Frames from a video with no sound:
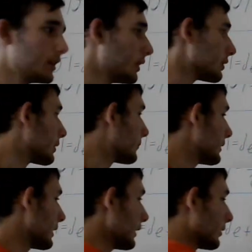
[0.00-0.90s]
So if we
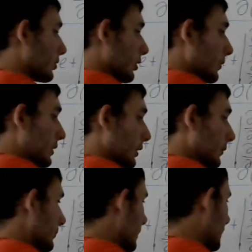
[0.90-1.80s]
take the
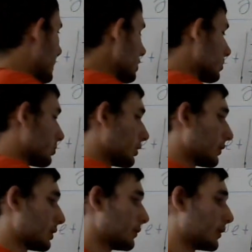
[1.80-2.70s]
derivative, the partial
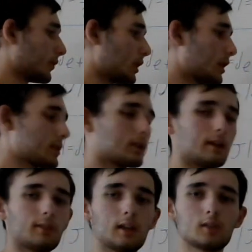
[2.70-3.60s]
derivative of r
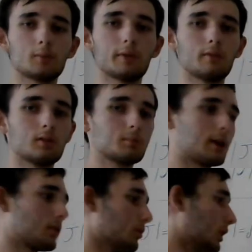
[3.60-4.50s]
sine theta with
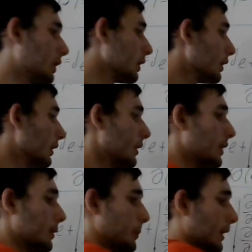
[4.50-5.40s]
respect to r,
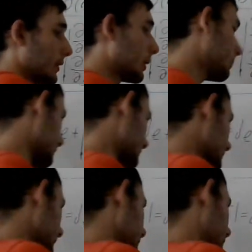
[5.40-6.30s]
we end up with sine